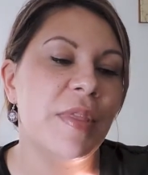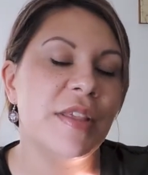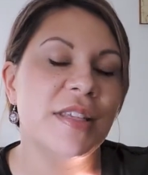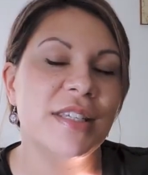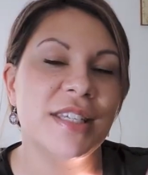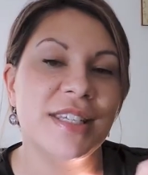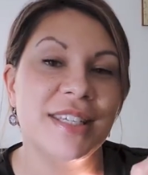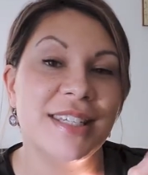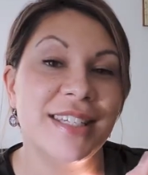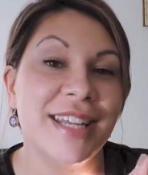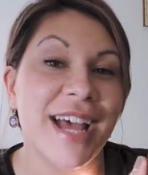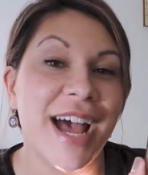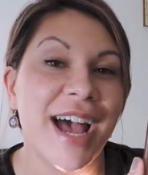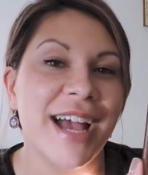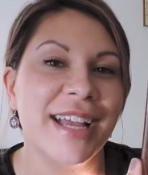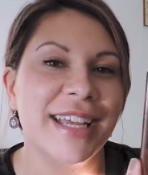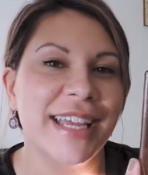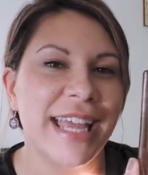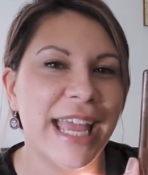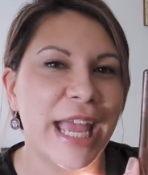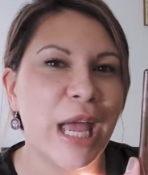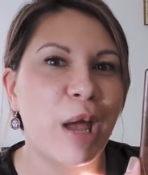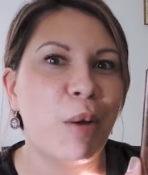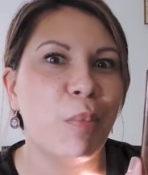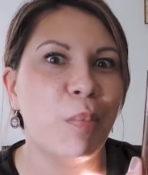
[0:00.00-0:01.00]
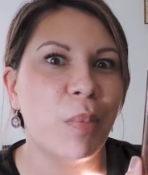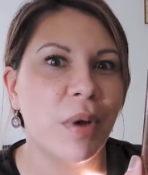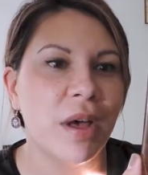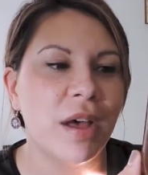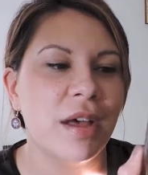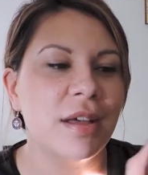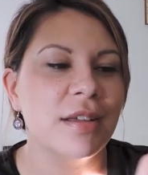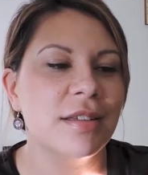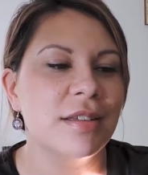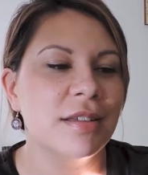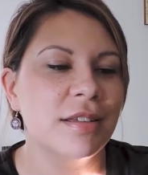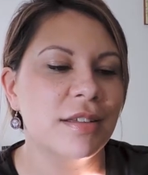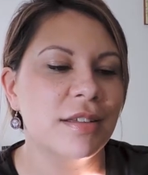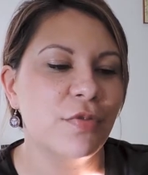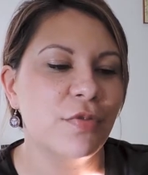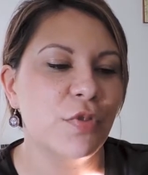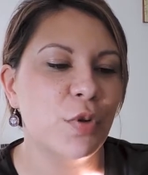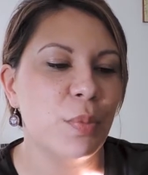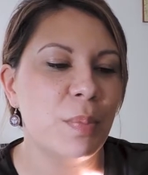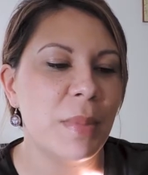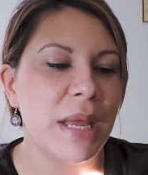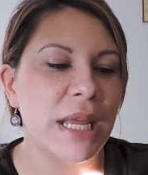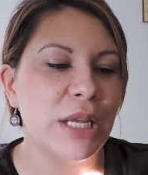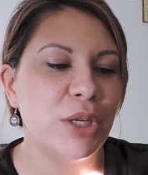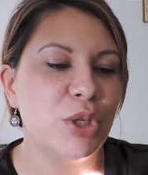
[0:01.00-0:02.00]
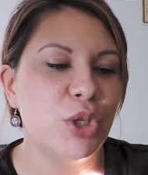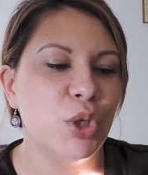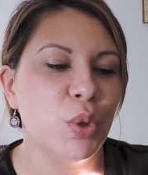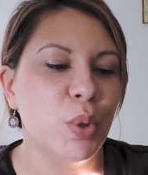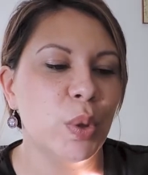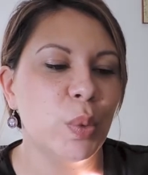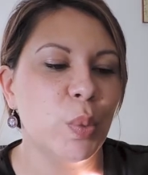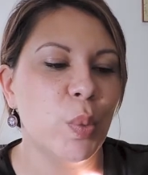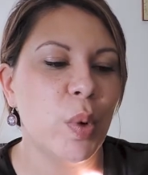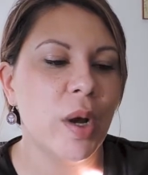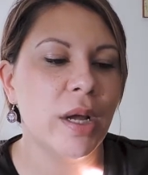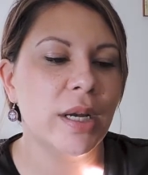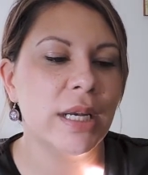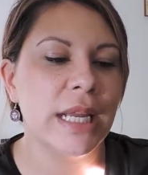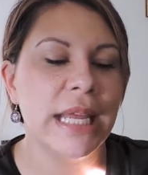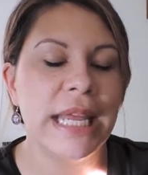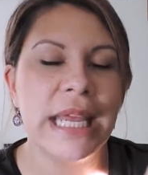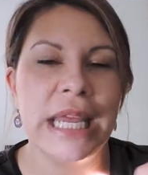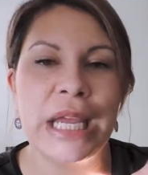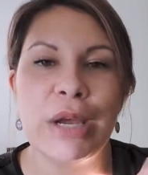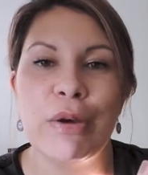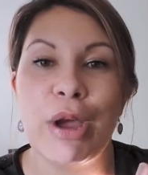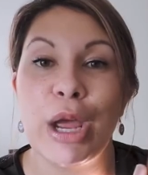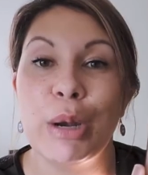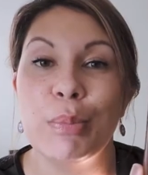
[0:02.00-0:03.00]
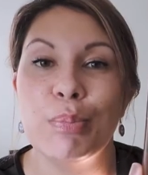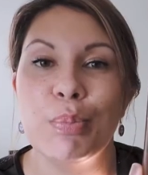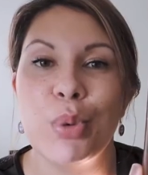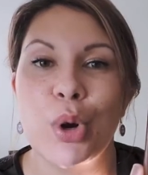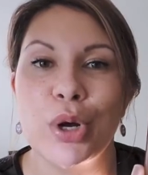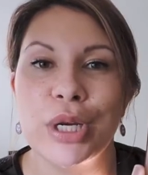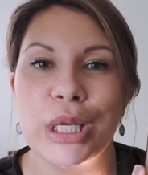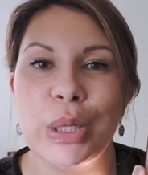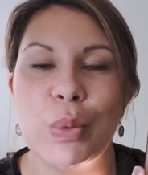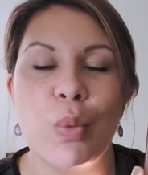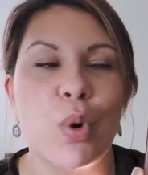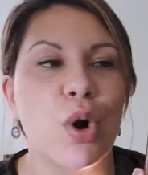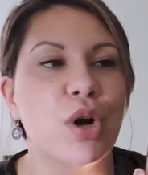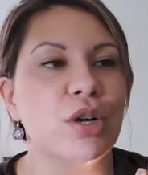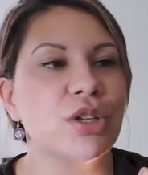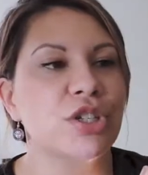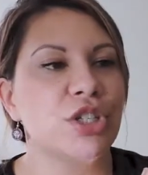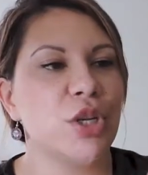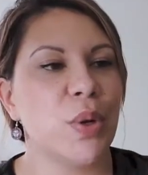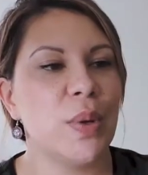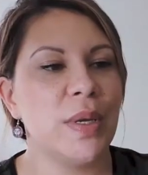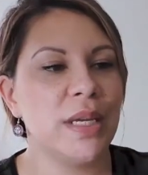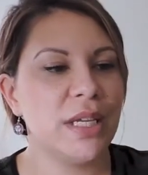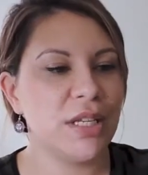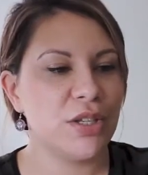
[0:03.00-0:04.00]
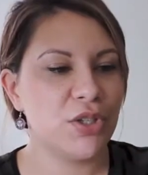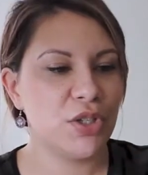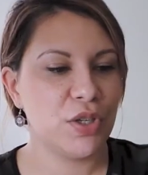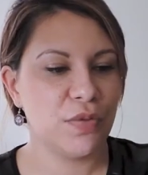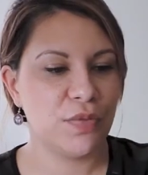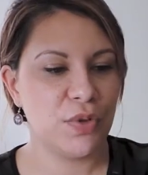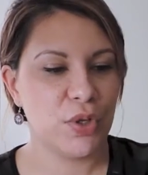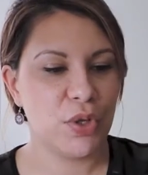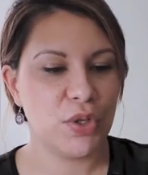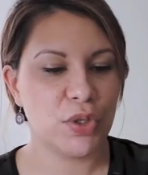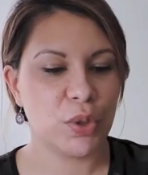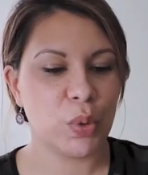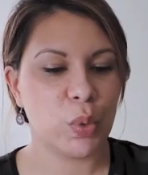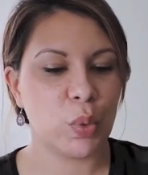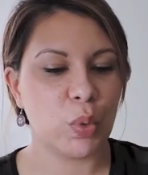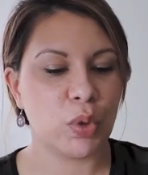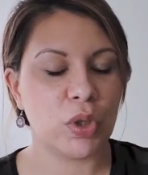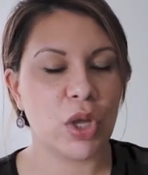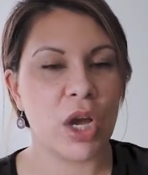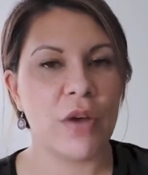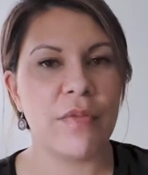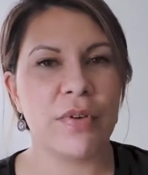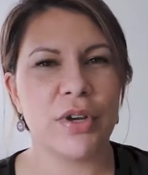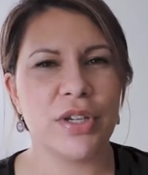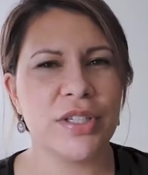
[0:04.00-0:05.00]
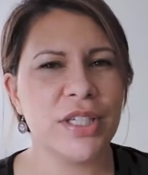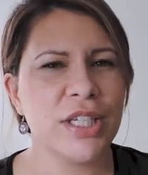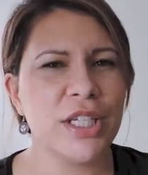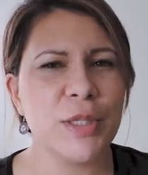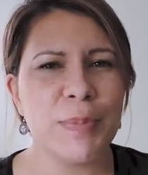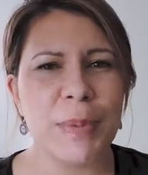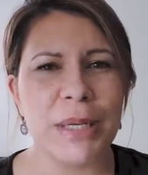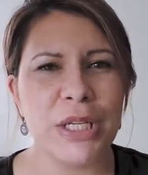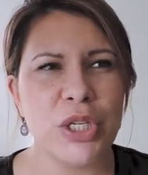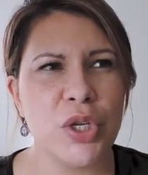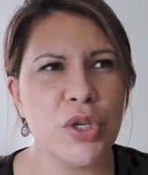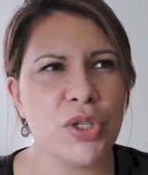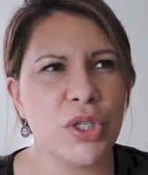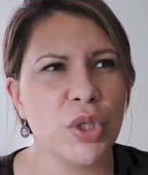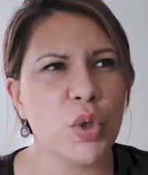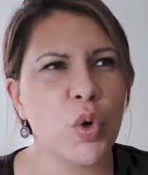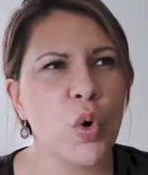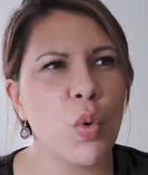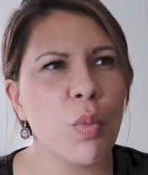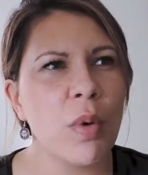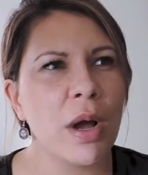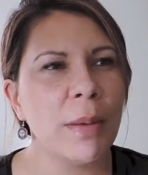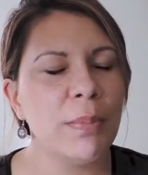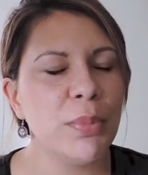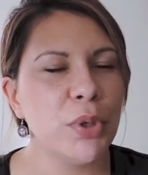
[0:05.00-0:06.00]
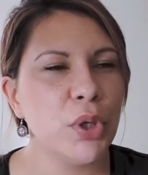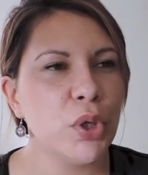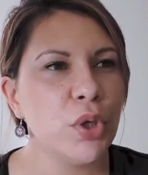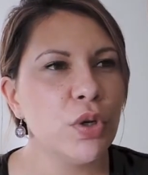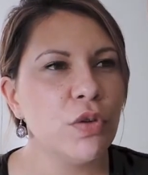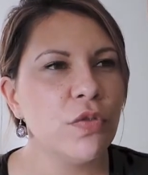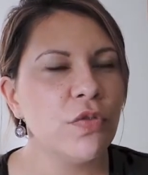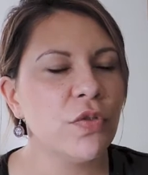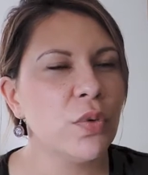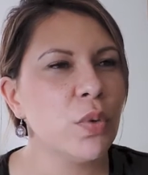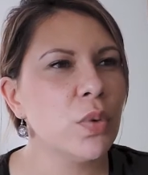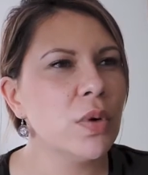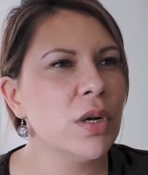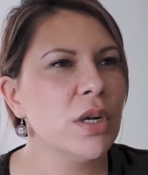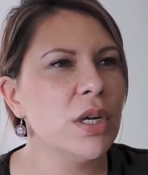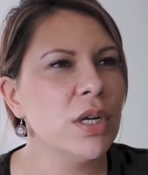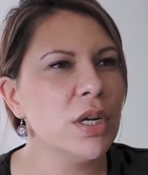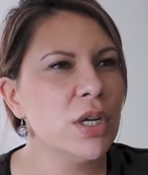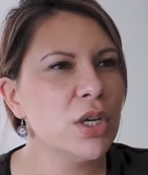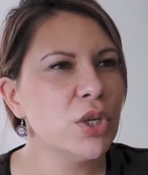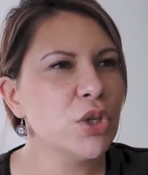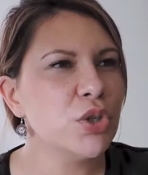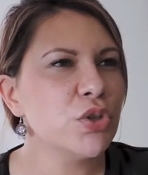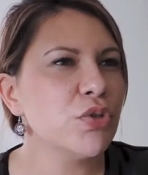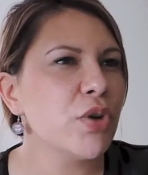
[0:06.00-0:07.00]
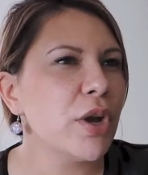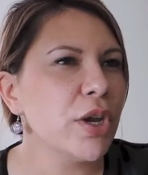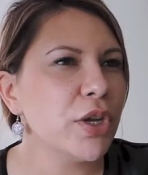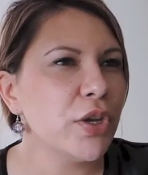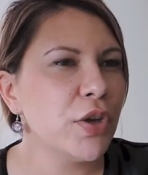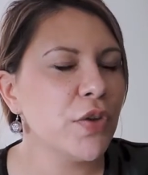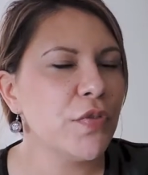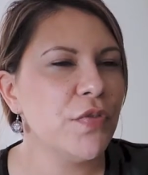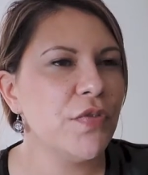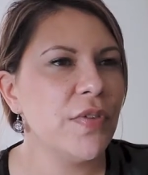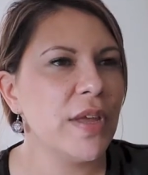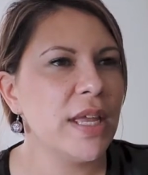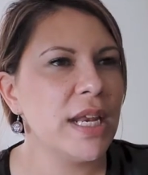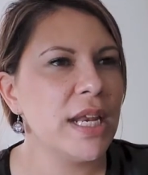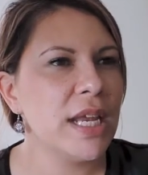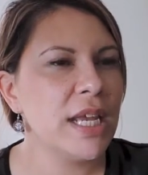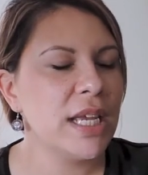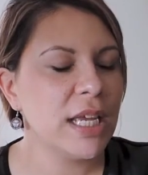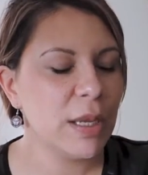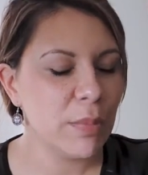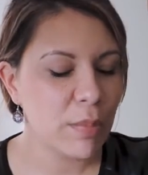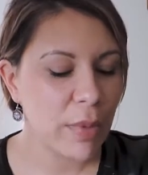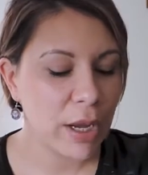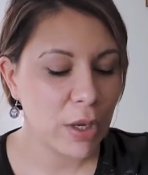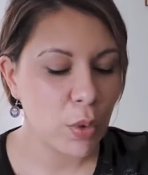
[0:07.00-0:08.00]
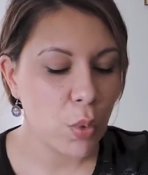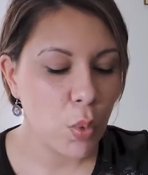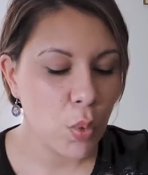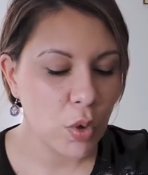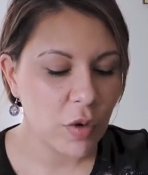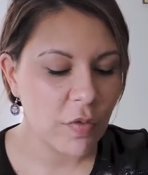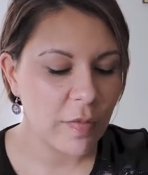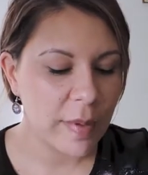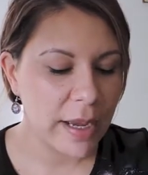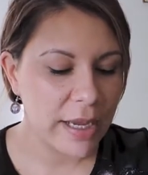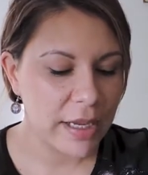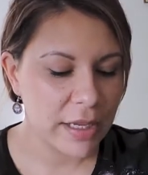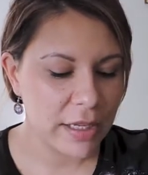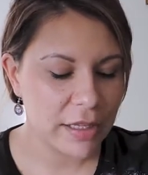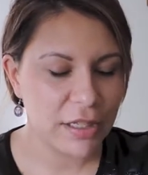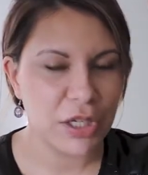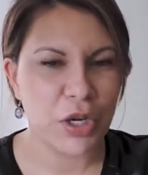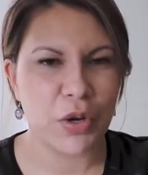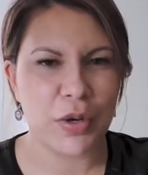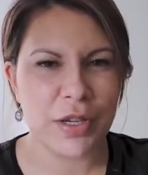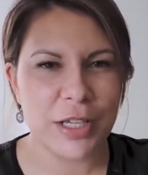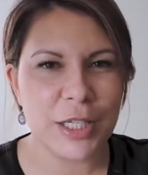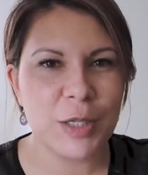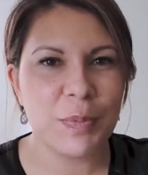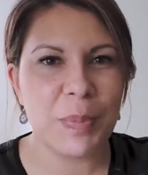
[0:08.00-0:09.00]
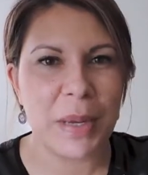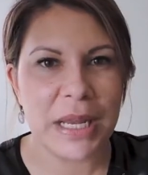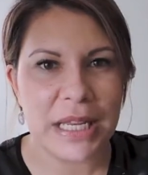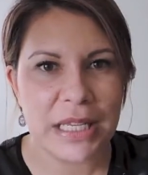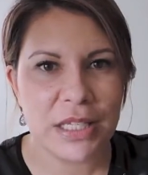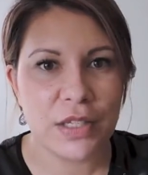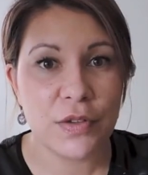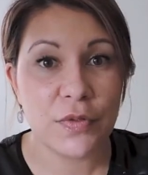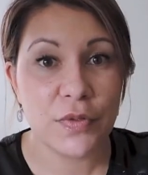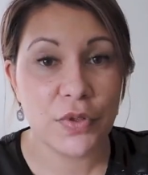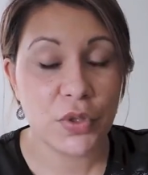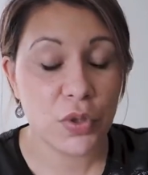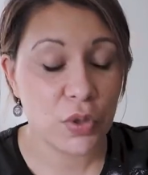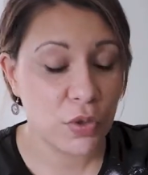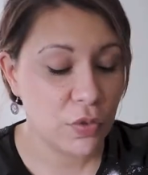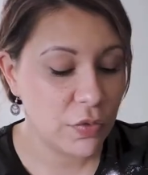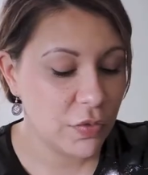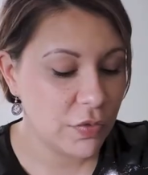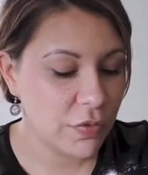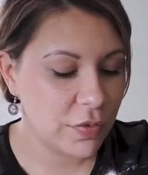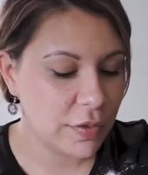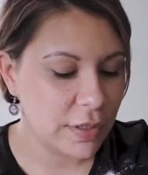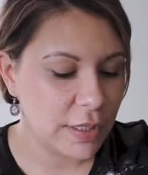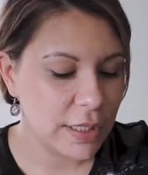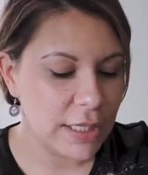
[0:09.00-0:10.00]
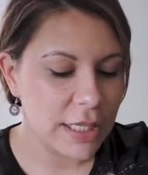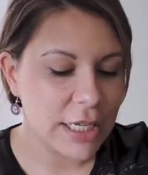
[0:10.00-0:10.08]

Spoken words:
And this is Dark Amber for men, 2-in-1 hair and body wash, so he can sort of use it all over, because he's been using all my beautiful Trichovetic and all of my, you know, expensive sort of